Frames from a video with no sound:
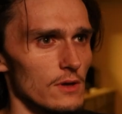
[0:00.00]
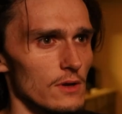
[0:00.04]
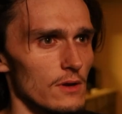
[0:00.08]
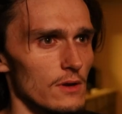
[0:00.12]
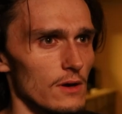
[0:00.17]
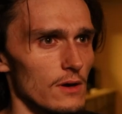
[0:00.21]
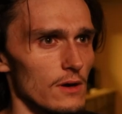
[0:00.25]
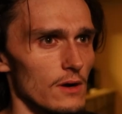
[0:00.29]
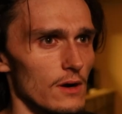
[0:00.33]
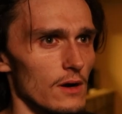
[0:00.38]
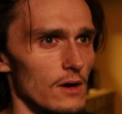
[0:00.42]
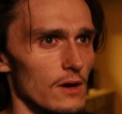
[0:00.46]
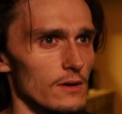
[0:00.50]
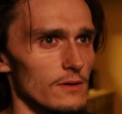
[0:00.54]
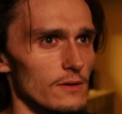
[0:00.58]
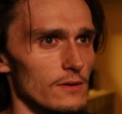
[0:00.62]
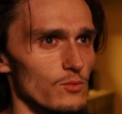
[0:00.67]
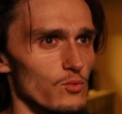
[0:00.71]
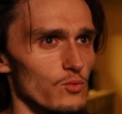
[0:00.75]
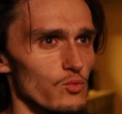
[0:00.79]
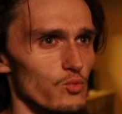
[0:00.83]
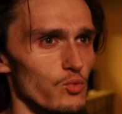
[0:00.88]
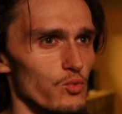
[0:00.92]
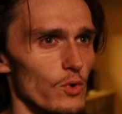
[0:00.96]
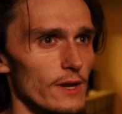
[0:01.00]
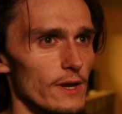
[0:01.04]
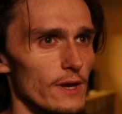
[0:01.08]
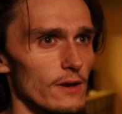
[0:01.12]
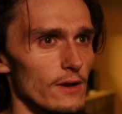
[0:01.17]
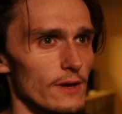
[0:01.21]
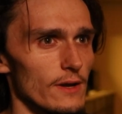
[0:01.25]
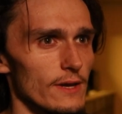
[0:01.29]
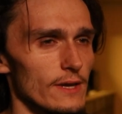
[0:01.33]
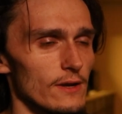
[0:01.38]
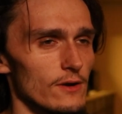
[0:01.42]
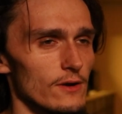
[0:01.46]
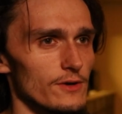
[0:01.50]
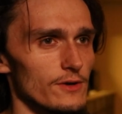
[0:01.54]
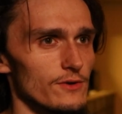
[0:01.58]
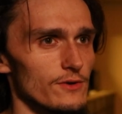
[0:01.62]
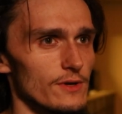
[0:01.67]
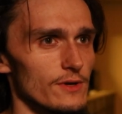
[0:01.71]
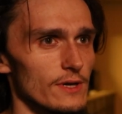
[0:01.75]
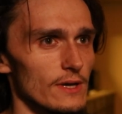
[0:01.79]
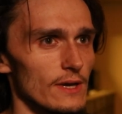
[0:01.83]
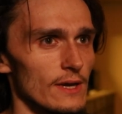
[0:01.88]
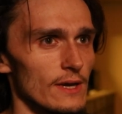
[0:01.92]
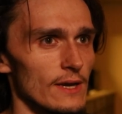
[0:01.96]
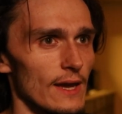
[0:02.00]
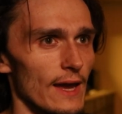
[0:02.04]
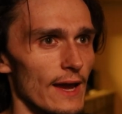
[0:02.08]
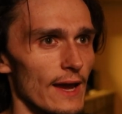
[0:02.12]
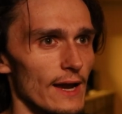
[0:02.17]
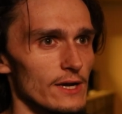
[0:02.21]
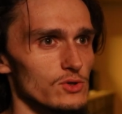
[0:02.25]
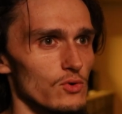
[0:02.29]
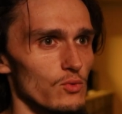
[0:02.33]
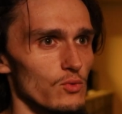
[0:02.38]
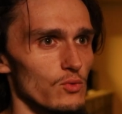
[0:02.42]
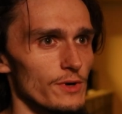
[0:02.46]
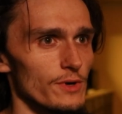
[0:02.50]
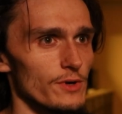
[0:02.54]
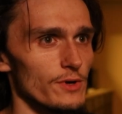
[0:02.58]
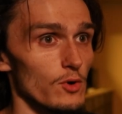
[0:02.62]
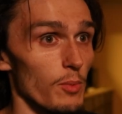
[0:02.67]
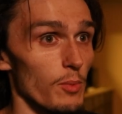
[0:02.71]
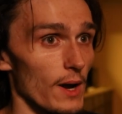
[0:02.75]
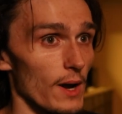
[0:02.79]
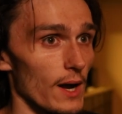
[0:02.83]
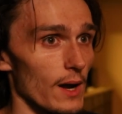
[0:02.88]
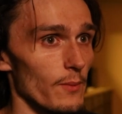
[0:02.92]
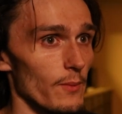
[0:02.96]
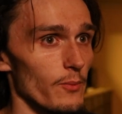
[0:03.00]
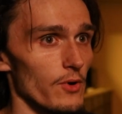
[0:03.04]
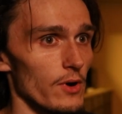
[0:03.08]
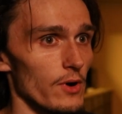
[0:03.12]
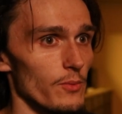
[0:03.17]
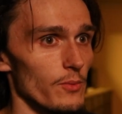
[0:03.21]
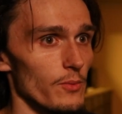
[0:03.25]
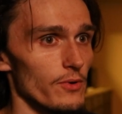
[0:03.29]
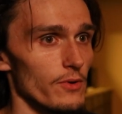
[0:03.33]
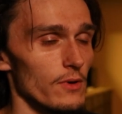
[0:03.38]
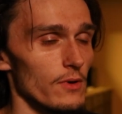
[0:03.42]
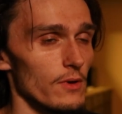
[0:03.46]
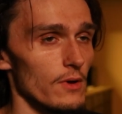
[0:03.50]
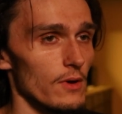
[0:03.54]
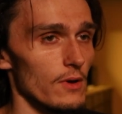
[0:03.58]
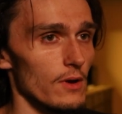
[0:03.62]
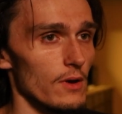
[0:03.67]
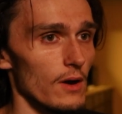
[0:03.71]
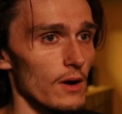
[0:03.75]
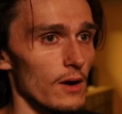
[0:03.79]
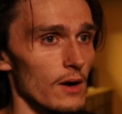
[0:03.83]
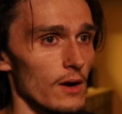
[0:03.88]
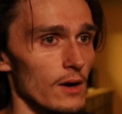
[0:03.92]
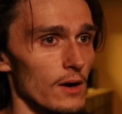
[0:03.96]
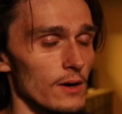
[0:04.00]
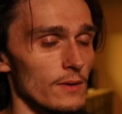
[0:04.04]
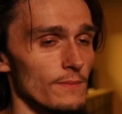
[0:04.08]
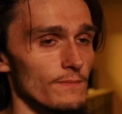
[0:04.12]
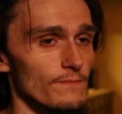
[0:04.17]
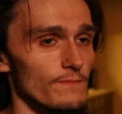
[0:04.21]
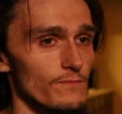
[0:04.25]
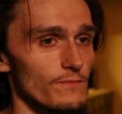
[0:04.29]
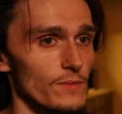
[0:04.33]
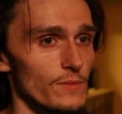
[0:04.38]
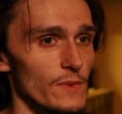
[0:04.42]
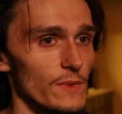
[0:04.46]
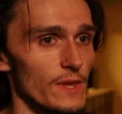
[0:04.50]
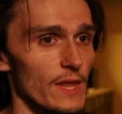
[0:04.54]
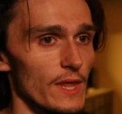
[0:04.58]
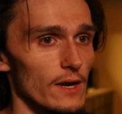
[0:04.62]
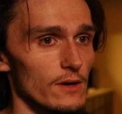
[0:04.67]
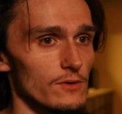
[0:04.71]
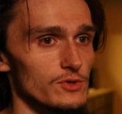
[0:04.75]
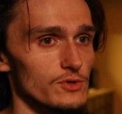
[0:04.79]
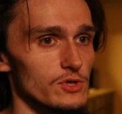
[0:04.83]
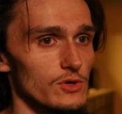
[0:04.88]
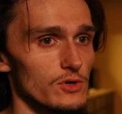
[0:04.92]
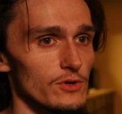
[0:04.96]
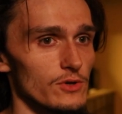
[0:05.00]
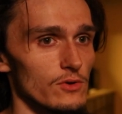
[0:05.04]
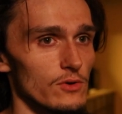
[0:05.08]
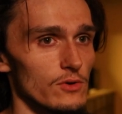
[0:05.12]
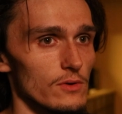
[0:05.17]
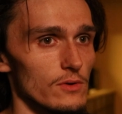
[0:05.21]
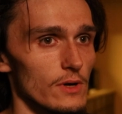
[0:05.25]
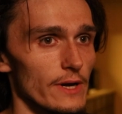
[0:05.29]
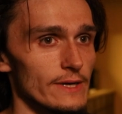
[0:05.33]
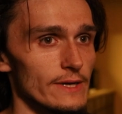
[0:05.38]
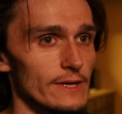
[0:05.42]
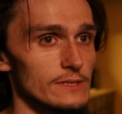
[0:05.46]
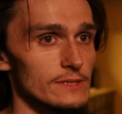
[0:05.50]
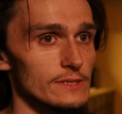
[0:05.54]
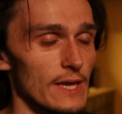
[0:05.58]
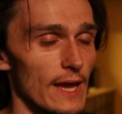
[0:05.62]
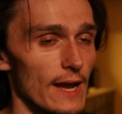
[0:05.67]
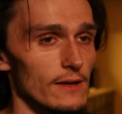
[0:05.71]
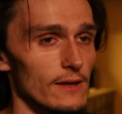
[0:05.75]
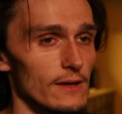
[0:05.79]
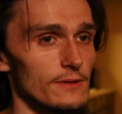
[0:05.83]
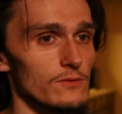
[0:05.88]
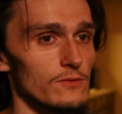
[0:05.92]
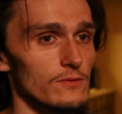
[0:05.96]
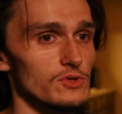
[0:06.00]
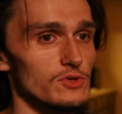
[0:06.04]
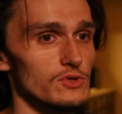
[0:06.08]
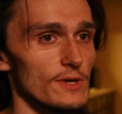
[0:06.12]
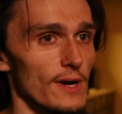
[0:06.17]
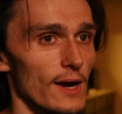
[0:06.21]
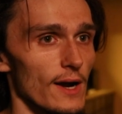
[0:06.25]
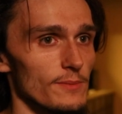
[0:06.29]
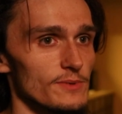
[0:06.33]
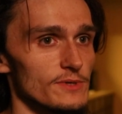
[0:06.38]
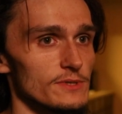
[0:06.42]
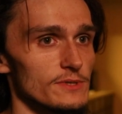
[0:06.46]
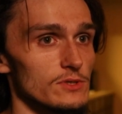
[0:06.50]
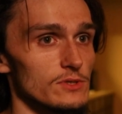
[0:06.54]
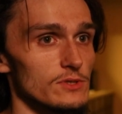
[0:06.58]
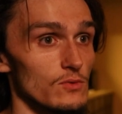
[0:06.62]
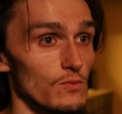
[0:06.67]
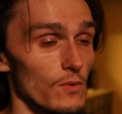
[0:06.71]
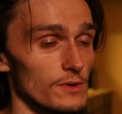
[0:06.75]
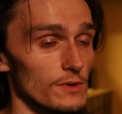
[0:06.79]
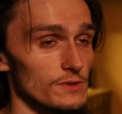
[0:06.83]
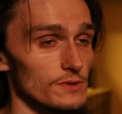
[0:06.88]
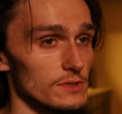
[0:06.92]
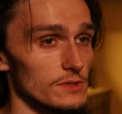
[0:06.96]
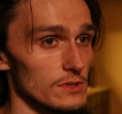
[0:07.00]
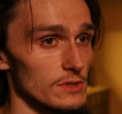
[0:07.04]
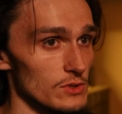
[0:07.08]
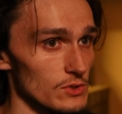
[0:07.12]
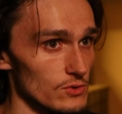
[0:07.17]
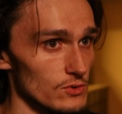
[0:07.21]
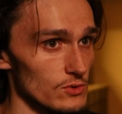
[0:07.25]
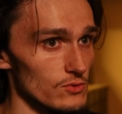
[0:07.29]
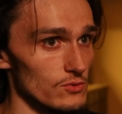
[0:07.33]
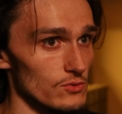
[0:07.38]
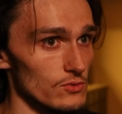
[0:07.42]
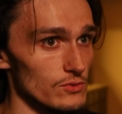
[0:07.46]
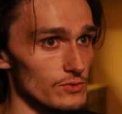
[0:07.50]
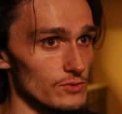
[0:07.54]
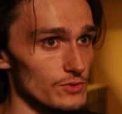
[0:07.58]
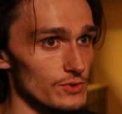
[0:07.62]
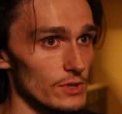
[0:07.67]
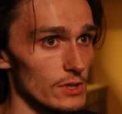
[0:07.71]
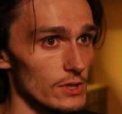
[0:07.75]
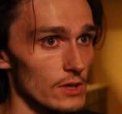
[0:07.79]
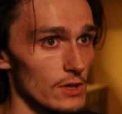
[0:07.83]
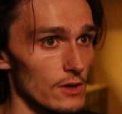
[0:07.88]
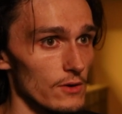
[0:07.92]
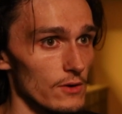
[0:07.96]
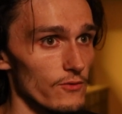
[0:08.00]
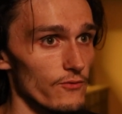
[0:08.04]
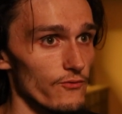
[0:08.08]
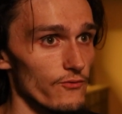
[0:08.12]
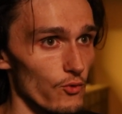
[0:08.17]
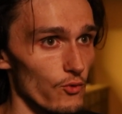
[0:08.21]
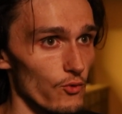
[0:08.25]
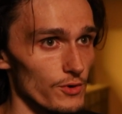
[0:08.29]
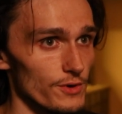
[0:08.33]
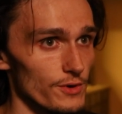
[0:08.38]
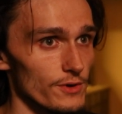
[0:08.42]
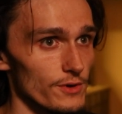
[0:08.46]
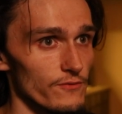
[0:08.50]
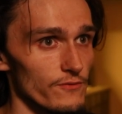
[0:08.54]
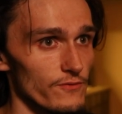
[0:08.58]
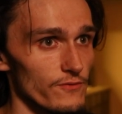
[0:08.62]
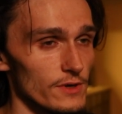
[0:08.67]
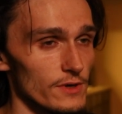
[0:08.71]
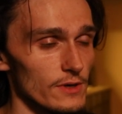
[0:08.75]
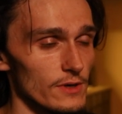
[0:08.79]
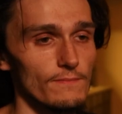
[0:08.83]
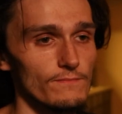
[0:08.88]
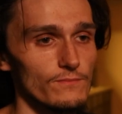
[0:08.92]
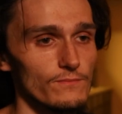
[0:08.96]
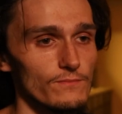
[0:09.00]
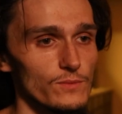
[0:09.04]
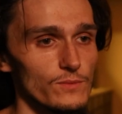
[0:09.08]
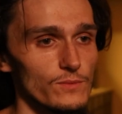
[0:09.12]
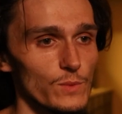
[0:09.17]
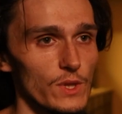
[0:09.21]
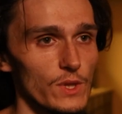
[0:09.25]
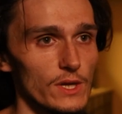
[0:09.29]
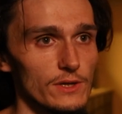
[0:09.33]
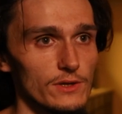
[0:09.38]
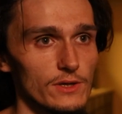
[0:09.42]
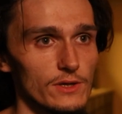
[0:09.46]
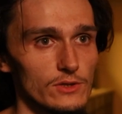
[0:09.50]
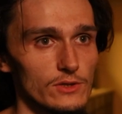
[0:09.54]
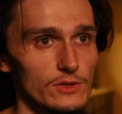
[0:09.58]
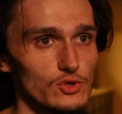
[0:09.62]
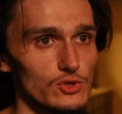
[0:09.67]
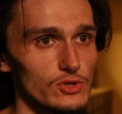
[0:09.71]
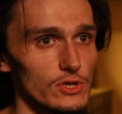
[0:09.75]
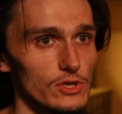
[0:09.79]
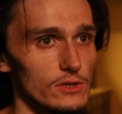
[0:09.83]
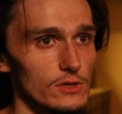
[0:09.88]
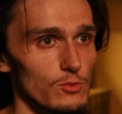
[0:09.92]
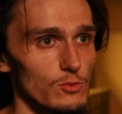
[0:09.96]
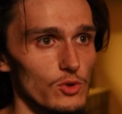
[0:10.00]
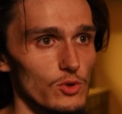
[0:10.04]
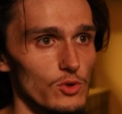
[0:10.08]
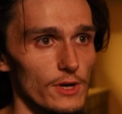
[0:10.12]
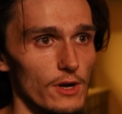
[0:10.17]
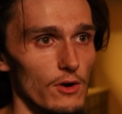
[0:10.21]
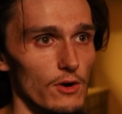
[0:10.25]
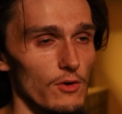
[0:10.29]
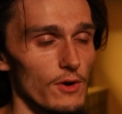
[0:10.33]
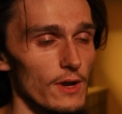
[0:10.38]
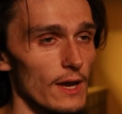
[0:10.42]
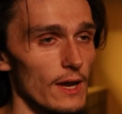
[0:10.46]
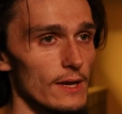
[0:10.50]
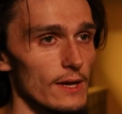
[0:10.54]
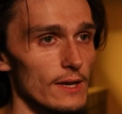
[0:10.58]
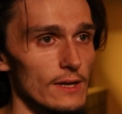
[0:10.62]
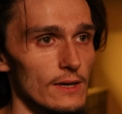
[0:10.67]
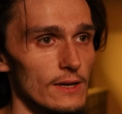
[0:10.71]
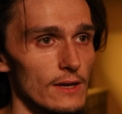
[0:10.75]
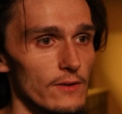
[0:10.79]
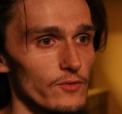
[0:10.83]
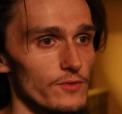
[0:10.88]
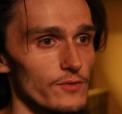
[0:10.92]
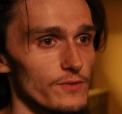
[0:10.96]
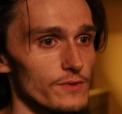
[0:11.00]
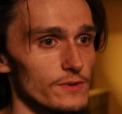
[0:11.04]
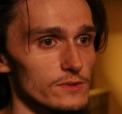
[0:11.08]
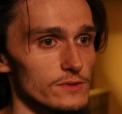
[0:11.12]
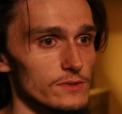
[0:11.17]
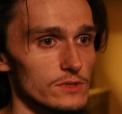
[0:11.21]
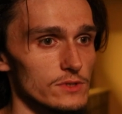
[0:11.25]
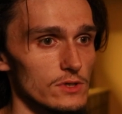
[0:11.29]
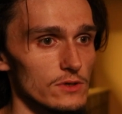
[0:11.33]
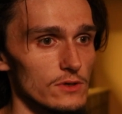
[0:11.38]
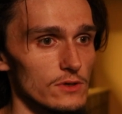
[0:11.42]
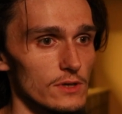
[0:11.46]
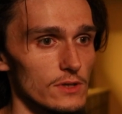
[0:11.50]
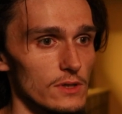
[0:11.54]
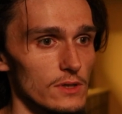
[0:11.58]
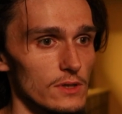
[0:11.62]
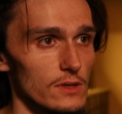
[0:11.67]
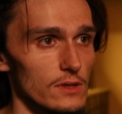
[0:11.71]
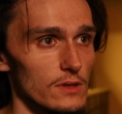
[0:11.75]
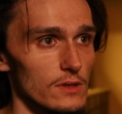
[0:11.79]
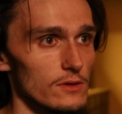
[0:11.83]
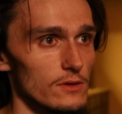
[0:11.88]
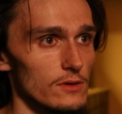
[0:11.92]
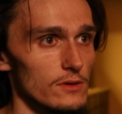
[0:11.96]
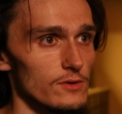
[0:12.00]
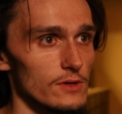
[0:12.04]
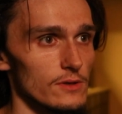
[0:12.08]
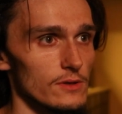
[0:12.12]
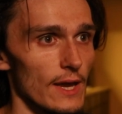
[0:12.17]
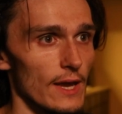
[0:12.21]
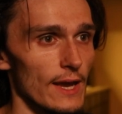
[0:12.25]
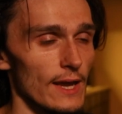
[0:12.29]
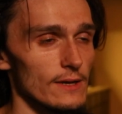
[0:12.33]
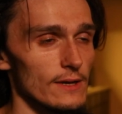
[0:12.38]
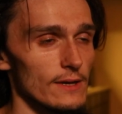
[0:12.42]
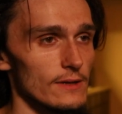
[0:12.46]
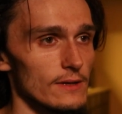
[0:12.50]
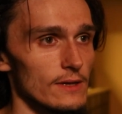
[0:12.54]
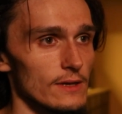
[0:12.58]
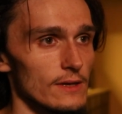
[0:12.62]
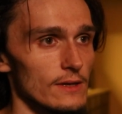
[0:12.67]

And as you can see, right here, you get an actual window pop-up that'll show you exactly which options you want to use for your video. Then you can just click OK, and everything's good. You can add it in